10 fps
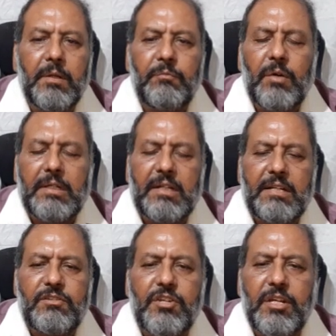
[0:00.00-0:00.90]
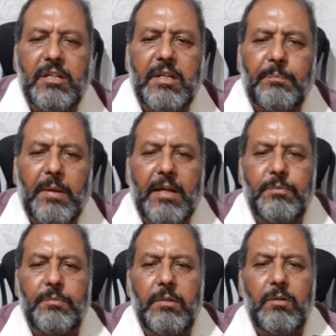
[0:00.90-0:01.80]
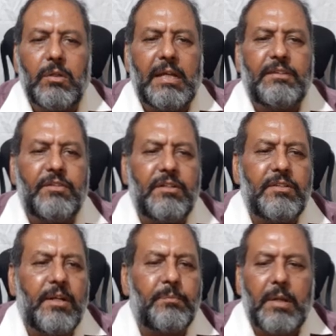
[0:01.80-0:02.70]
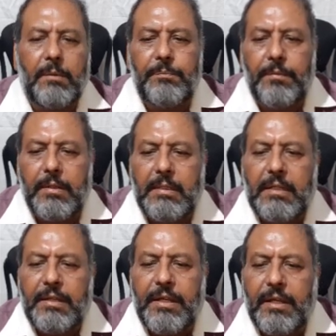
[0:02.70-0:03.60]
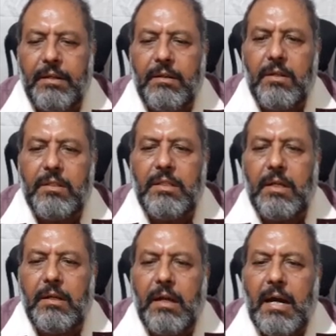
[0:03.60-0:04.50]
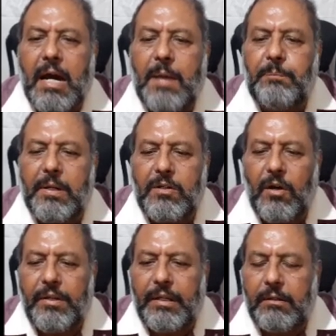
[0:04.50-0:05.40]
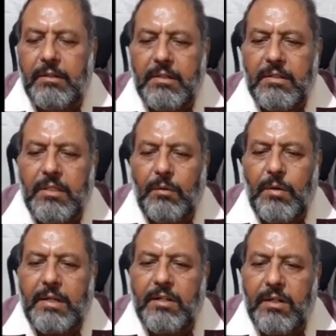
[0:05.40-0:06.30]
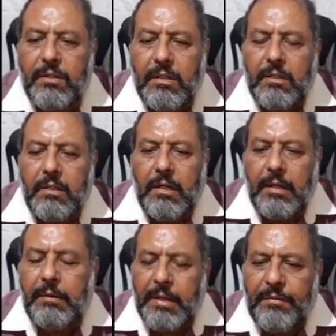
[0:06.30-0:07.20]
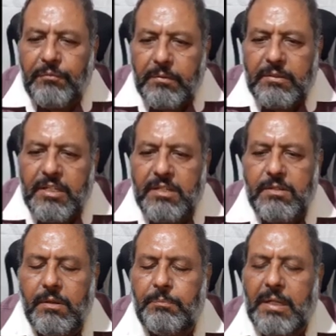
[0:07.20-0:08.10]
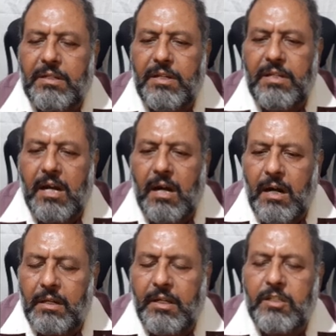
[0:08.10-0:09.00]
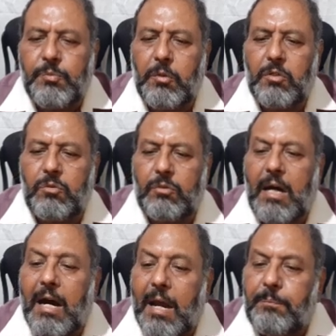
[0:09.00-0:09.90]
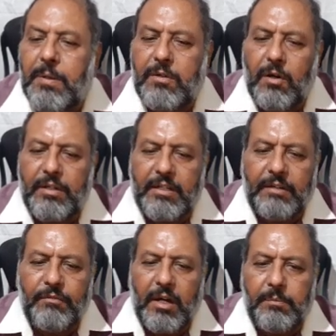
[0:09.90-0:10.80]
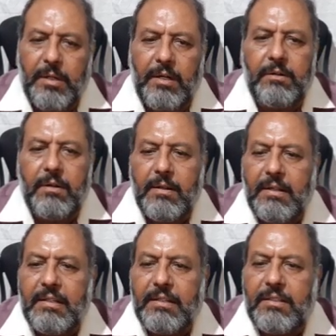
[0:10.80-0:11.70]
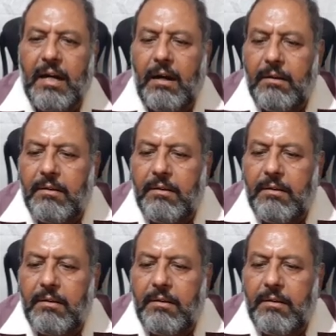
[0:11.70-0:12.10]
one can see the plasmolysis and here hypertonic. The water, if these bacteria are exposed to the hypertonic environment, the